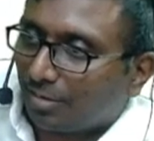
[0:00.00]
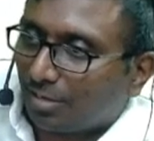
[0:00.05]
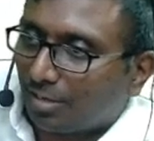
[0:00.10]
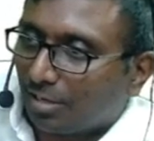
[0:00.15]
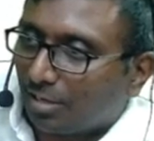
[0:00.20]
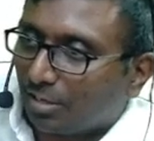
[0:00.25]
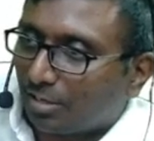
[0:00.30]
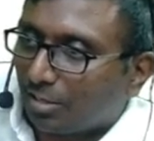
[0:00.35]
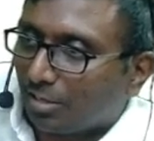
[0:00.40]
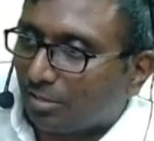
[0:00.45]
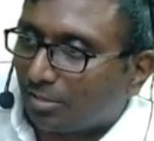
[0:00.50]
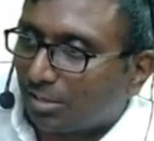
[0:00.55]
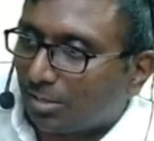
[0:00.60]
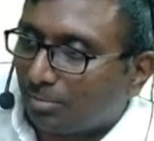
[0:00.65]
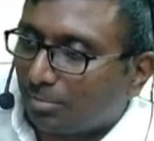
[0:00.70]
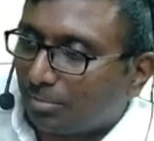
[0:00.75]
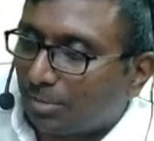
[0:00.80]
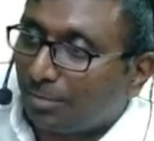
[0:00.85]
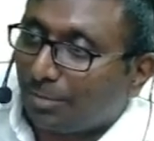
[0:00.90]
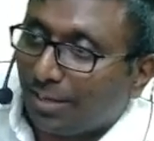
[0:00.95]
Correct. Now,
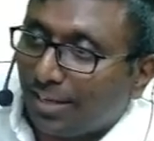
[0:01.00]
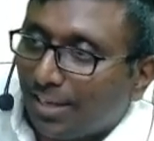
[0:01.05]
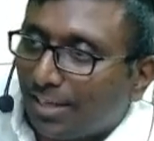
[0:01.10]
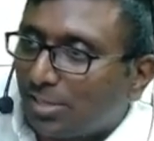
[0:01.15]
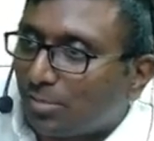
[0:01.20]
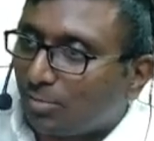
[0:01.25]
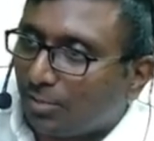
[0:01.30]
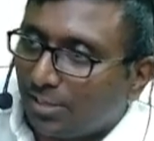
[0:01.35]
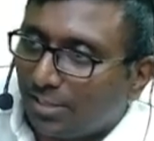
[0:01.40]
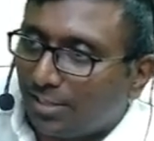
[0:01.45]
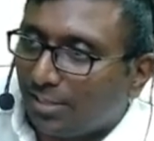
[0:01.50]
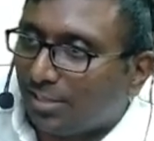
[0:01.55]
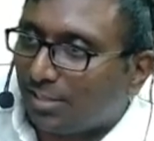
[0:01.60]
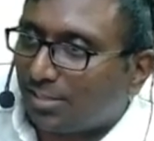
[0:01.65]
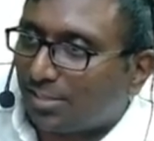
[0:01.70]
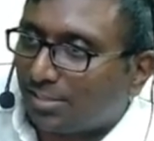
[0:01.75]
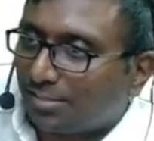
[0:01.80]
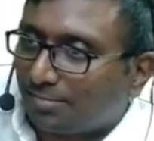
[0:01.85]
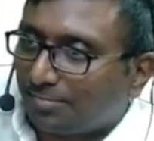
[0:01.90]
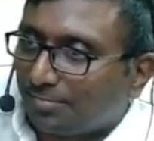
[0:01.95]
sometimes age will
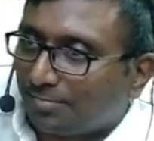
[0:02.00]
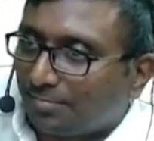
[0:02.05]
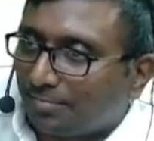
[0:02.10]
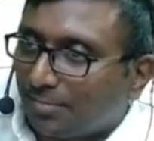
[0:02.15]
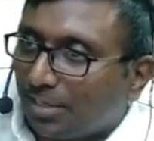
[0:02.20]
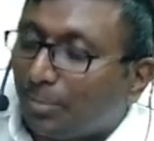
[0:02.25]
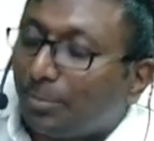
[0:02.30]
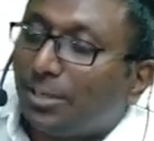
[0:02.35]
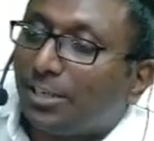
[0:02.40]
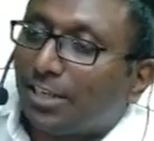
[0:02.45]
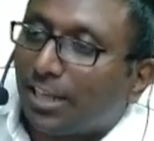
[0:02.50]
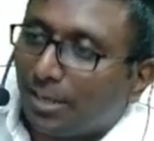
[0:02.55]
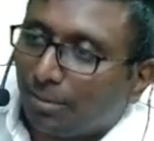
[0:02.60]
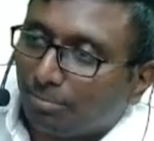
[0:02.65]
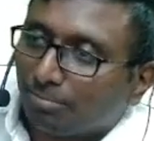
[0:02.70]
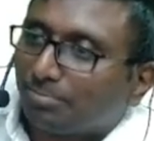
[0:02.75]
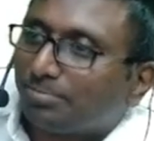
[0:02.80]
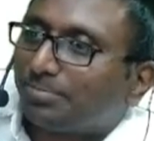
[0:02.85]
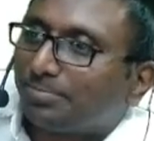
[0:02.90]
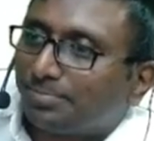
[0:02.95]
teach. I mean
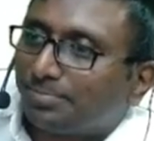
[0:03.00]
time.